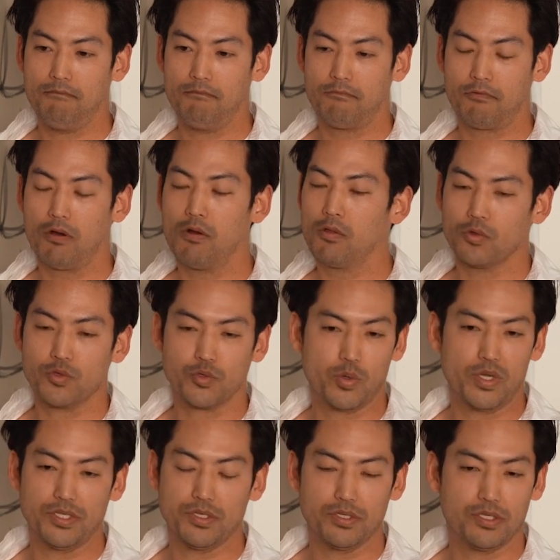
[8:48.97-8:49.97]
for all those
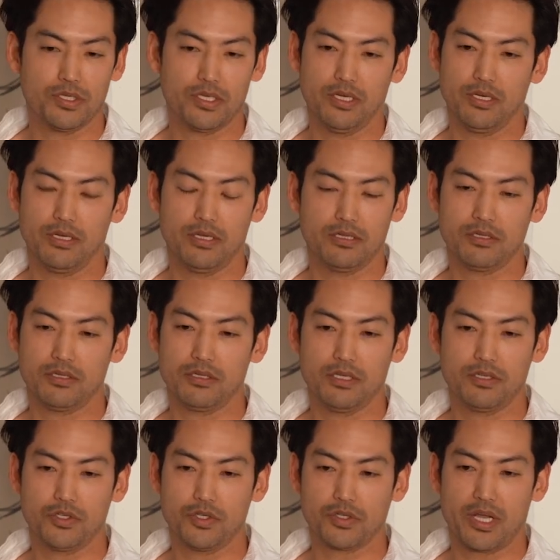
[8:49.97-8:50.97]
reasons,
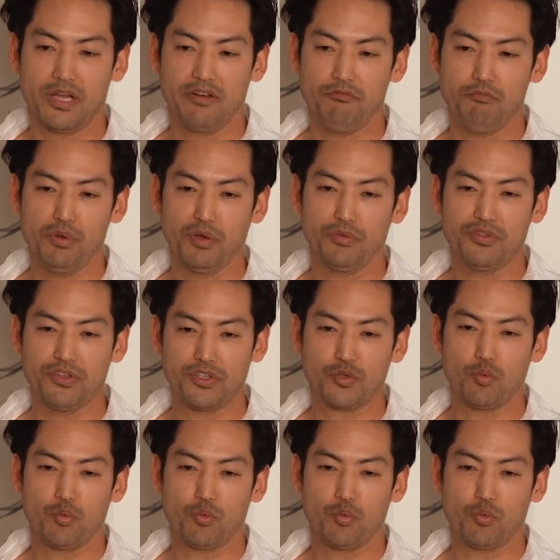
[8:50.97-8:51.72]
it's just kind of built this